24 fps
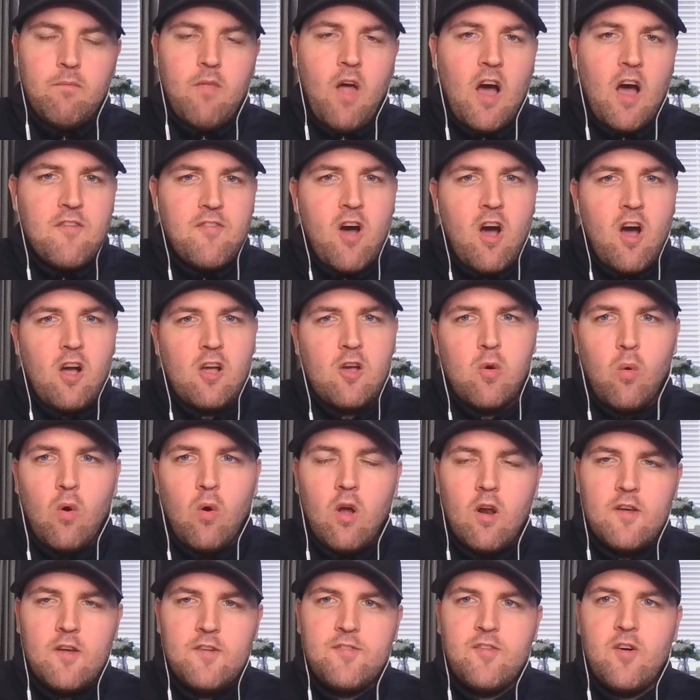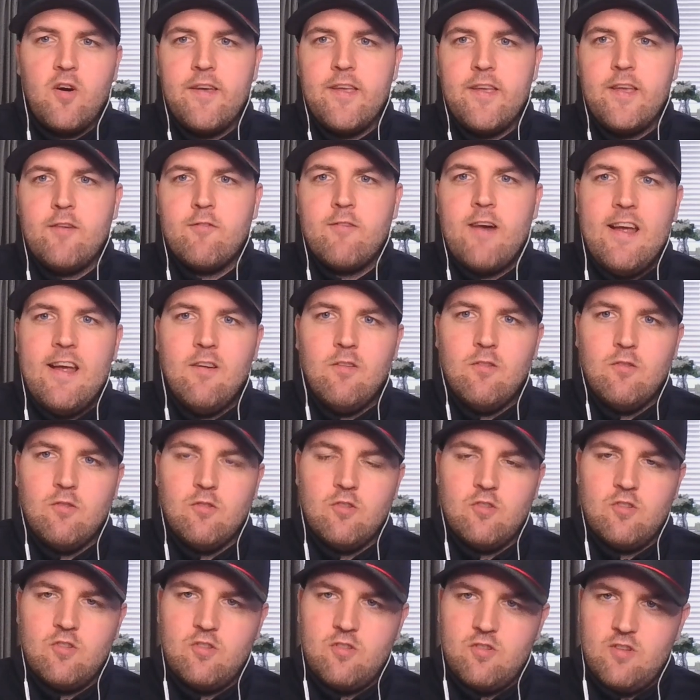of our qualifying
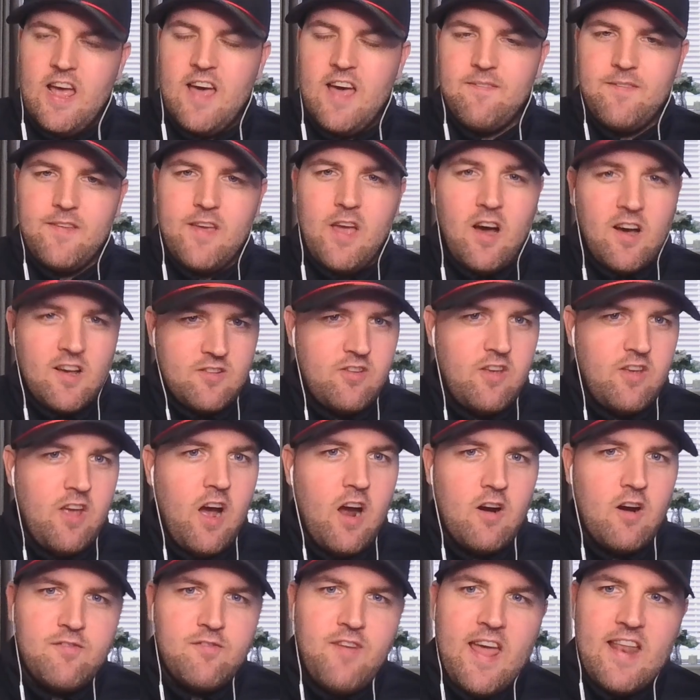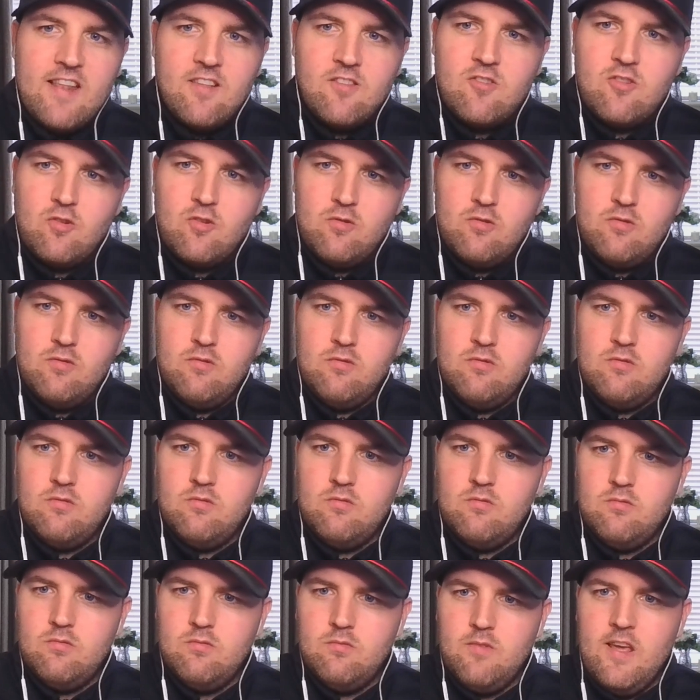rounds at the RCR event.
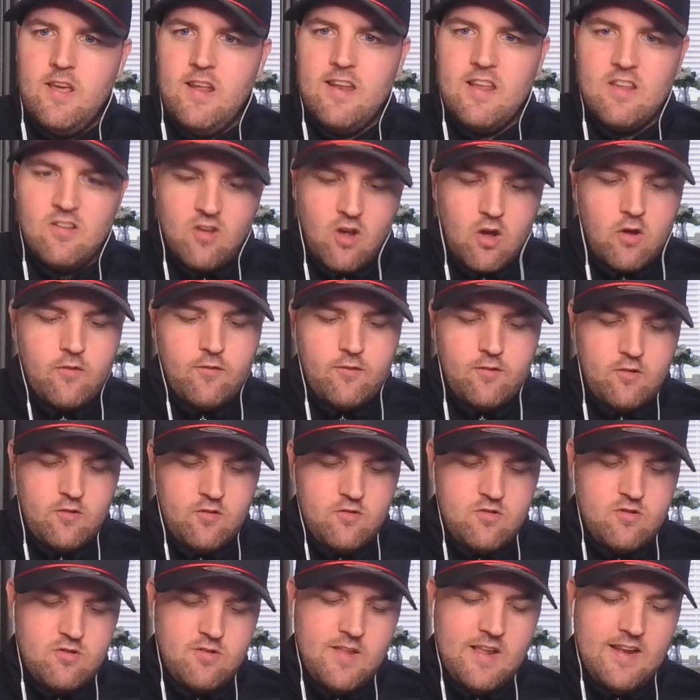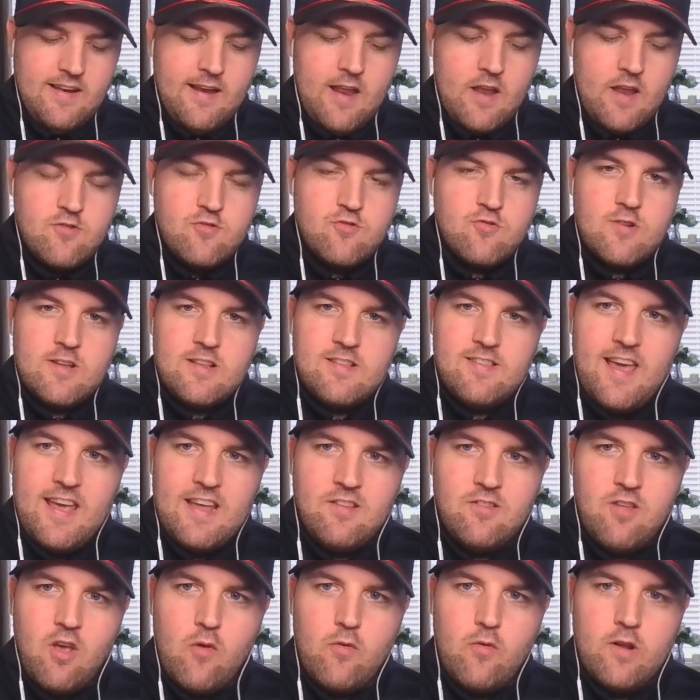It is on to the legendary
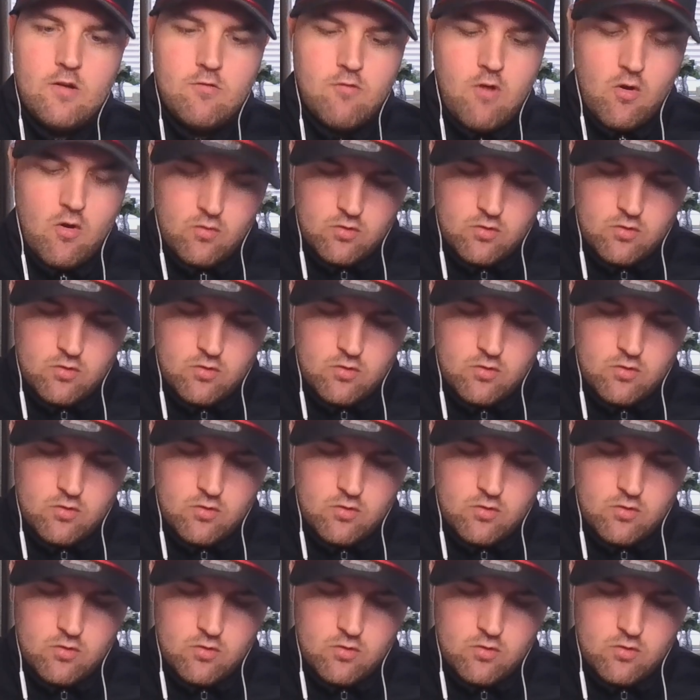Daytona road